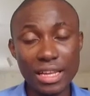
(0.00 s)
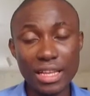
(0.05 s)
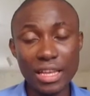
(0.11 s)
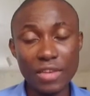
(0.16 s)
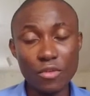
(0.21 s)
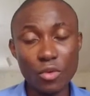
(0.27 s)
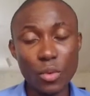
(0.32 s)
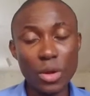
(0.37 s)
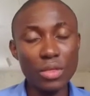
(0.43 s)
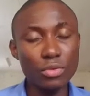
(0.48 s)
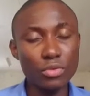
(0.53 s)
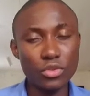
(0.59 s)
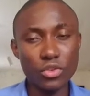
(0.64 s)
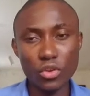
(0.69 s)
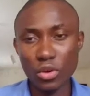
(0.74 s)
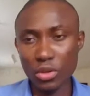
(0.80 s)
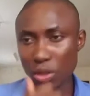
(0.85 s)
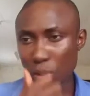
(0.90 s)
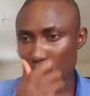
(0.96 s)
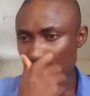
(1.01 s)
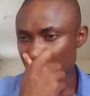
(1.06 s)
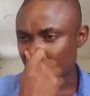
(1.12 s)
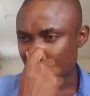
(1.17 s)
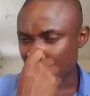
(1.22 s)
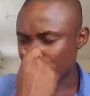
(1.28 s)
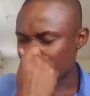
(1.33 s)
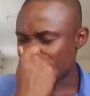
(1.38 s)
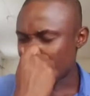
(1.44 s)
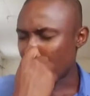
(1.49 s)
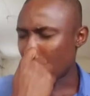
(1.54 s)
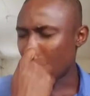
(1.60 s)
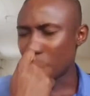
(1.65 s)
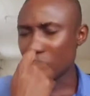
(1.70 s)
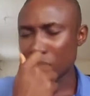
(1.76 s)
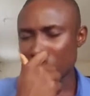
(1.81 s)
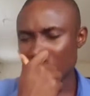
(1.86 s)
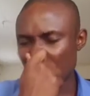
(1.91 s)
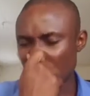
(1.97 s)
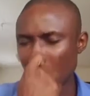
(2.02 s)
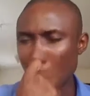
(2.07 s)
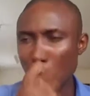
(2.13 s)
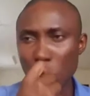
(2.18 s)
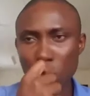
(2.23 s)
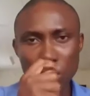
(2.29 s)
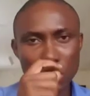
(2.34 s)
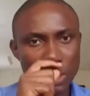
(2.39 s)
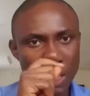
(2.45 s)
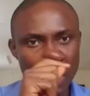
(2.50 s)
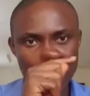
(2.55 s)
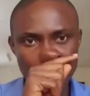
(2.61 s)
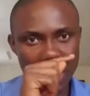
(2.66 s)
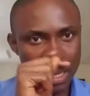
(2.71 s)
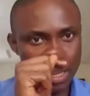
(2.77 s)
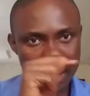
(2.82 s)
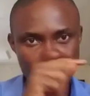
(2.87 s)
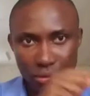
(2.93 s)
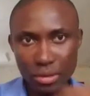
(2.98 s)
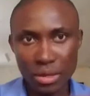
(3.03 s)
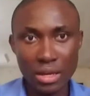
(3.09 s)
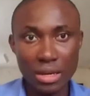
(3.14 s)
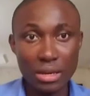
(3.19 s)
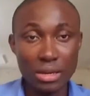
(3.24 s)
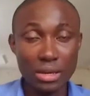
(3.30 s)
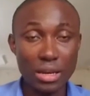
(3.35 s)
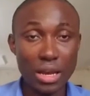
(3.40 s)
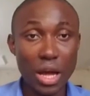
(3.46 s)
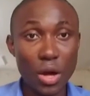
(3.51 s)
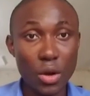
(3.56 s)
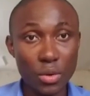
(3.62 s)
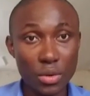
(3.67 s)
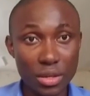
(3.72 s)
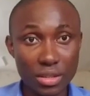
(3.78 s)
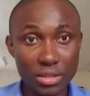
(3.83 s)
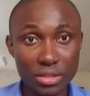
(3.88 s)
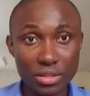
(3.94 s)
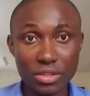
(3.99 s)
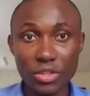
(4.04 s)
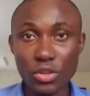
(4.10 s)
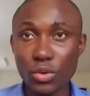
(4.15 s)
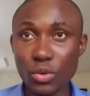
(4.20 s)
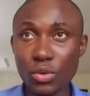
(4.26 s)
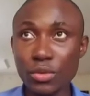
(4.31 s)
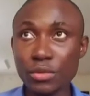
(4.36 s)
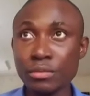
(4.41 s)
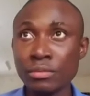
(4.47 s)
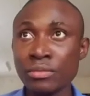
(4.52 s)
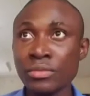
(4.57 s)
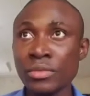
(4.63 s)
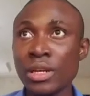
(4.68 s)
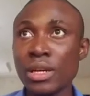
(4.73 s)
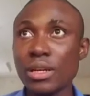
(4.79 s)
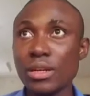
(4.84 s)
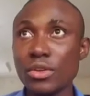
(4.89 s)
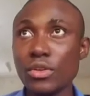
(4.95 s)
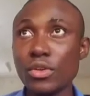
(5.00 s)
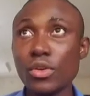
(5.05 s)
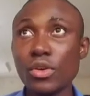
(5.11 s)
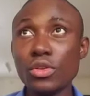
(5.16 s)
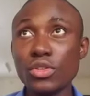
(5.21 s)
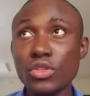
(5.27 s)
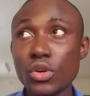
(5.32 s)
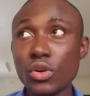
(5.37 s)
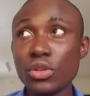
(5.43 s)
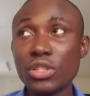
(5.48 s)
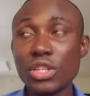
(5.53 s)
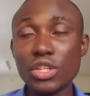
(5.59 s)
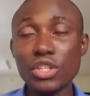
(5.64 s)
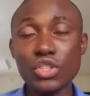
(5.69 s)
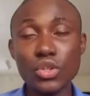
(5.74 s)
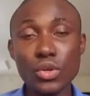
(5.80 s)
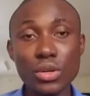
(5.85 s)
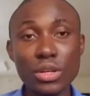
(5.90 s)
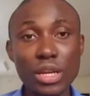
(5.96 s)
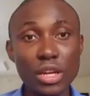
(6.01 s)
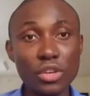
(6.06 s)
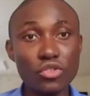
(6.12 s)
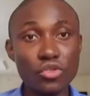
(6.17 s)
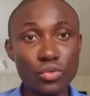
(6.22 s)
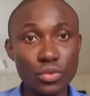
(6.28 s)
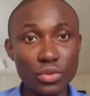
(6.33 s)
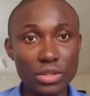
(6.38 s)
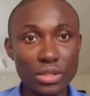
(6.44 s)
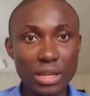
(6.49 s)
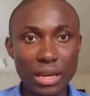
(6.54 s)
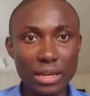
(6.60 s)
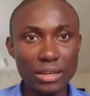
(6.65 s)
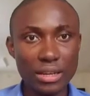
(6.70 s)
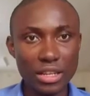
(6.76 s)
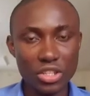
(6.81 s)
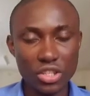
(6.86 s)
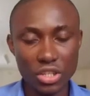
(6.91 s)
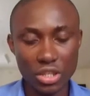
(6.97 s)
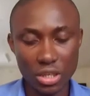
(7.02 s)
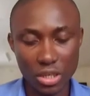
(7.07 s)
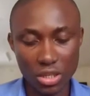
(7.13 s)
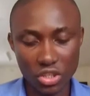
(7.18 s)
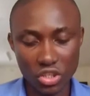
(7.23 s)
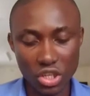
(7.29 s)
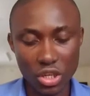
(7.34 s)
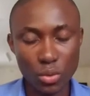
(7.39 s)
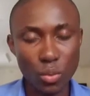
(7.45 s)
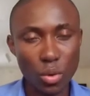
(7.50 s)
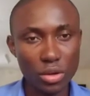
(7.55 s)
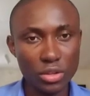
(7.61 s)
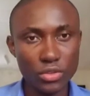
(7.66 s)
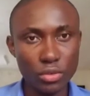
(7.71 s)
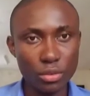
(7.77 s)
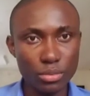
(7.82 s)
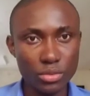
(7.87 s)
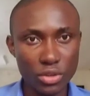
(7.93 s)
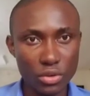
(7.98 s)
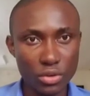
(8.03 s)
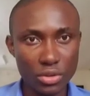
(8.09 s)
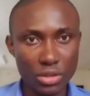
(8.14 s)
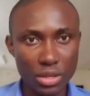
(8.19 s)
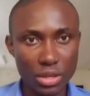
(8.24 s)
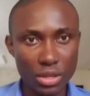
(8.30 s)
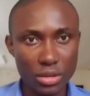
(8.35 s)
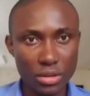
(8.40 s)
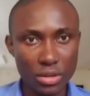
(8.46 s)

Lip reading: even when Deontay was lashing out, Nicole said that now he's, Deontay is showing that true side that she wants from Deontay.